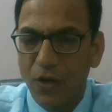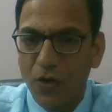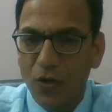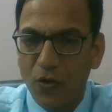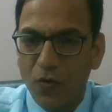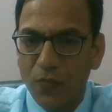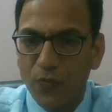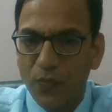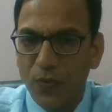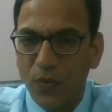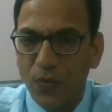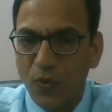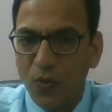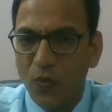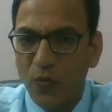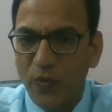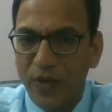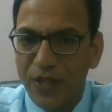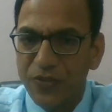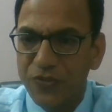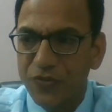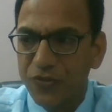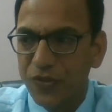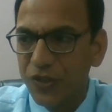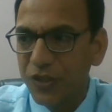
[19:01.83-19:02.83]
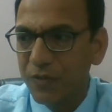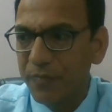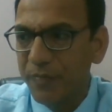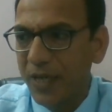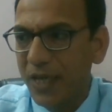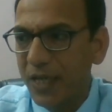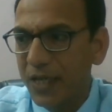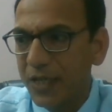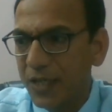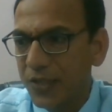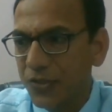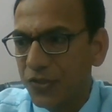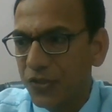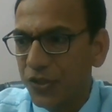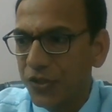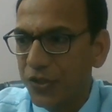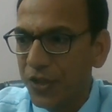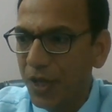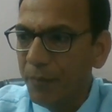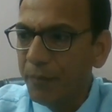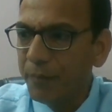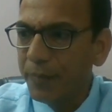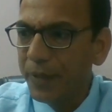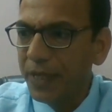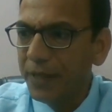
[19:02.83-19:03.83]
of waste treatment is the
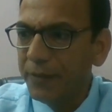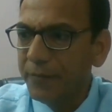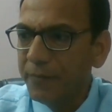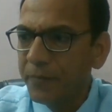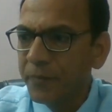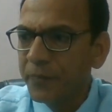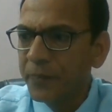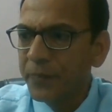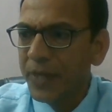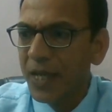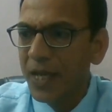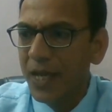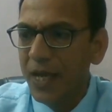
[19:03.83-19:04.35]
dumping.